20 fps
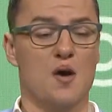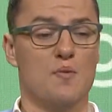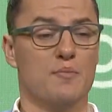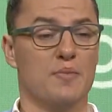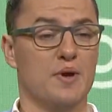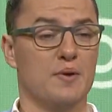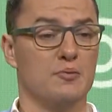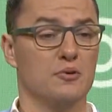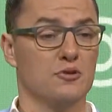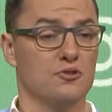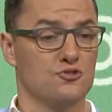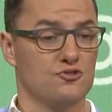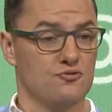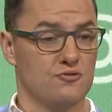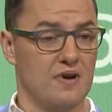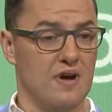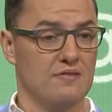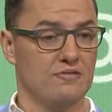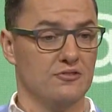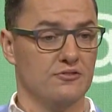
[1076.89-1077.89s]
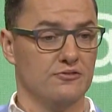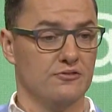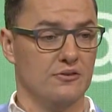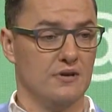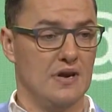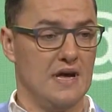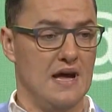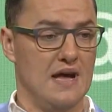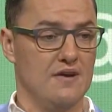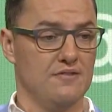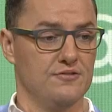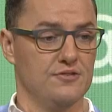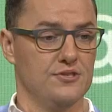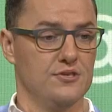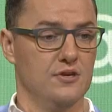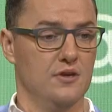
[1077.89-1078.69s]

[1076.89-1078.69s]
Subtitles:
People travel for laughs.